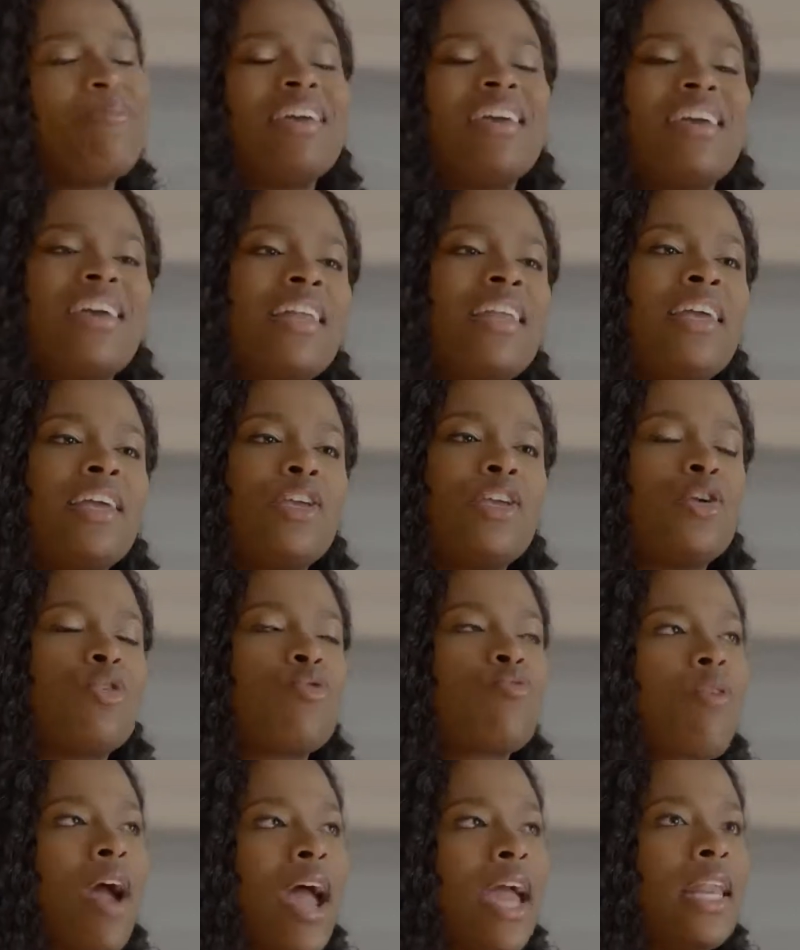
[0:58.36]
beginning,
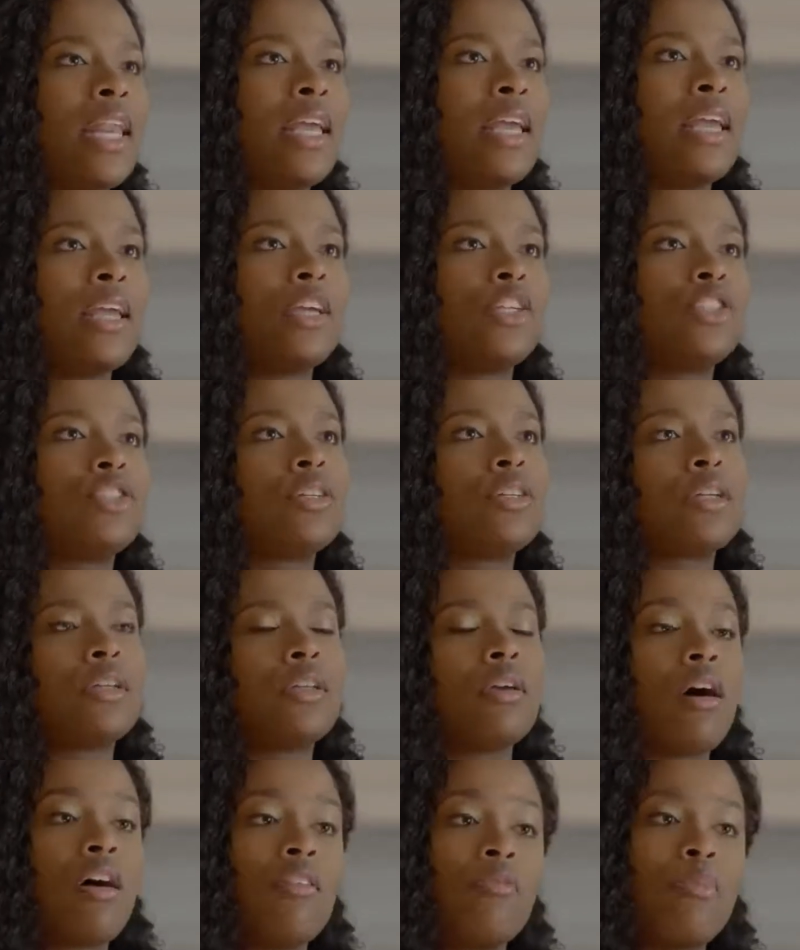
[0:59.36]
you're writing
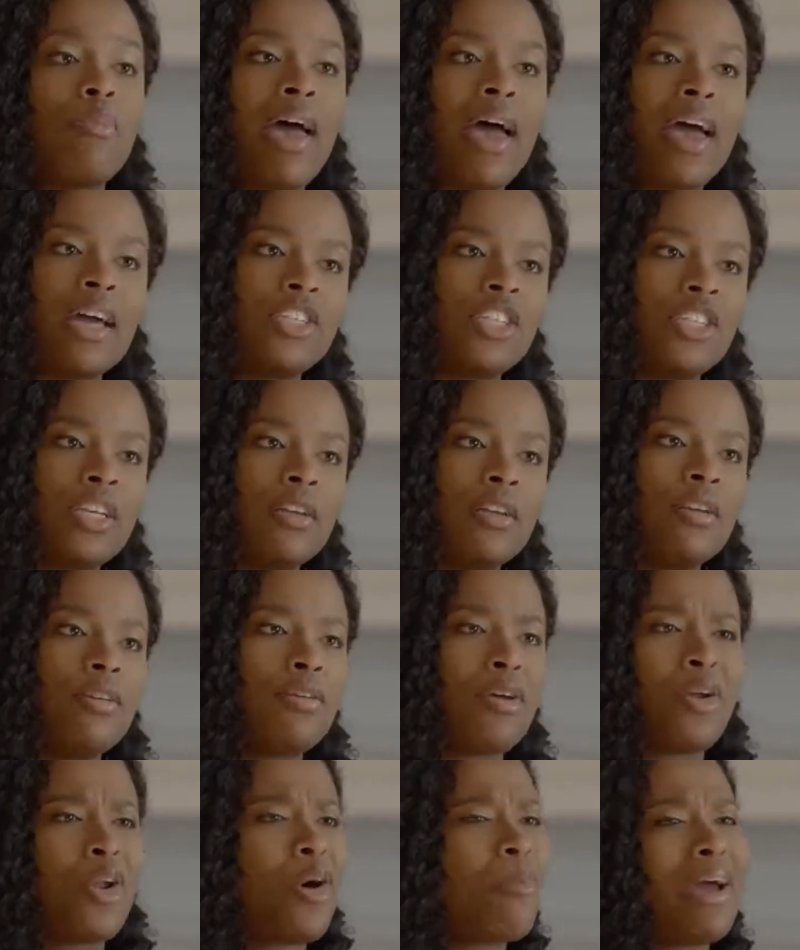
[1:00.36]
strictly off passion. You
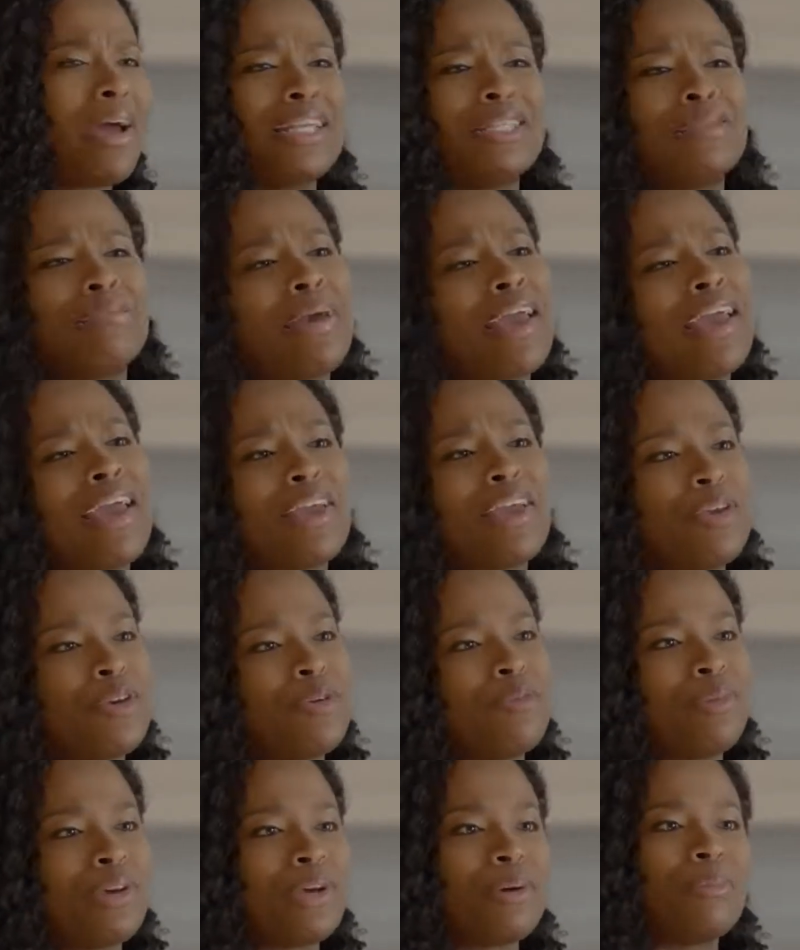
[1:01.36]
know, nobody's paying
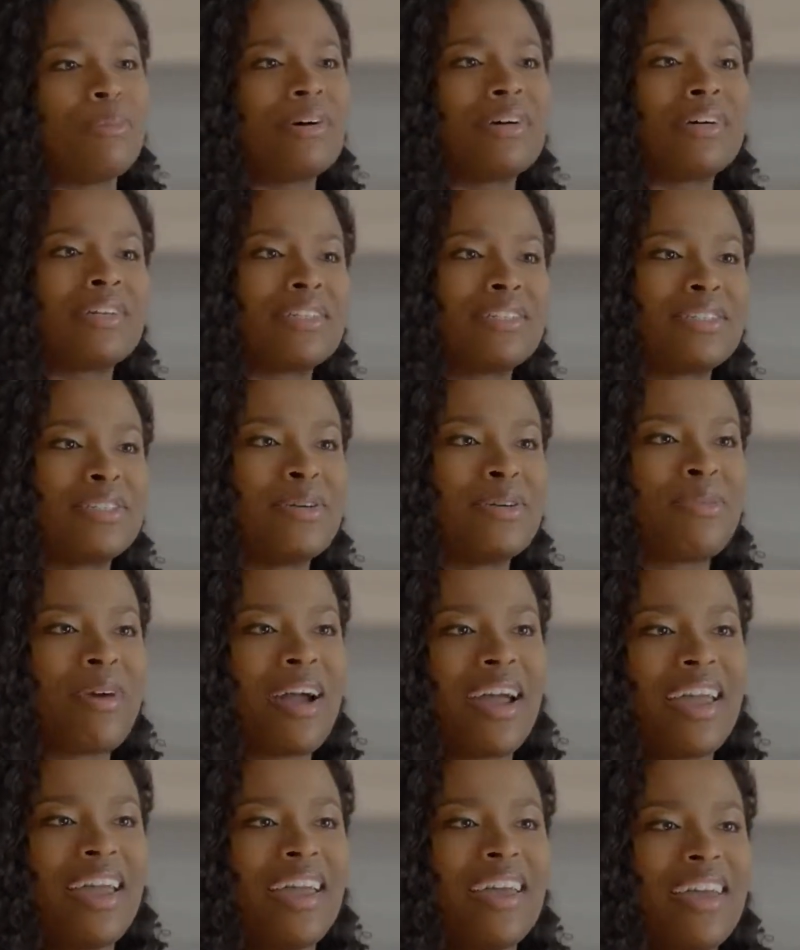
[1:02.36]
you big bucks to
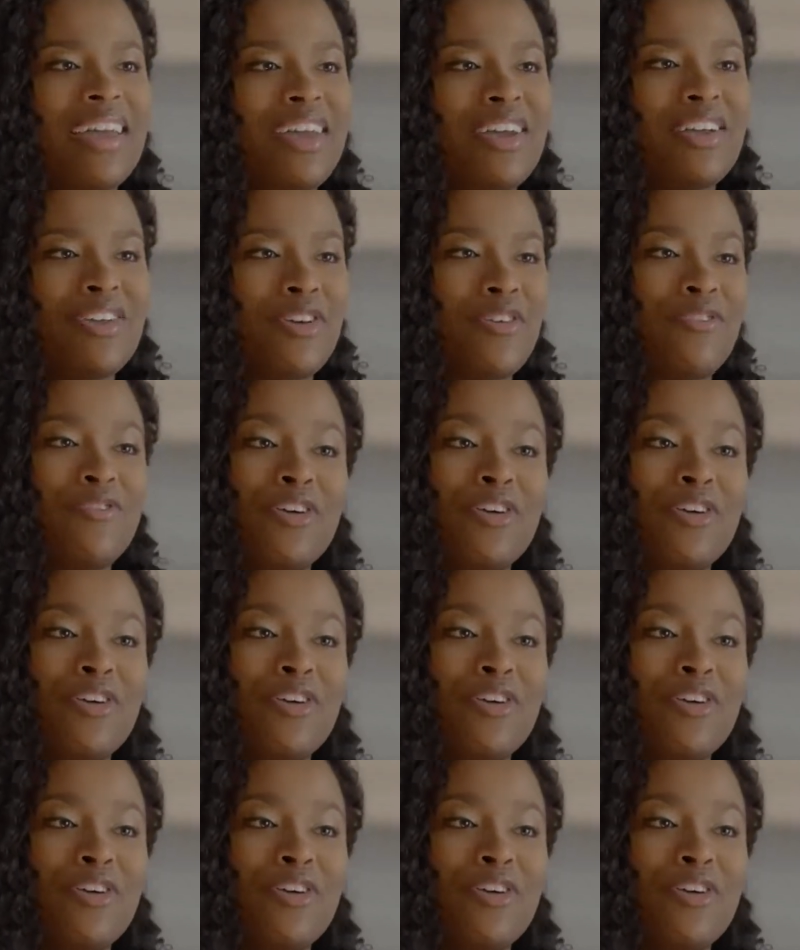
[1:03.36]
write your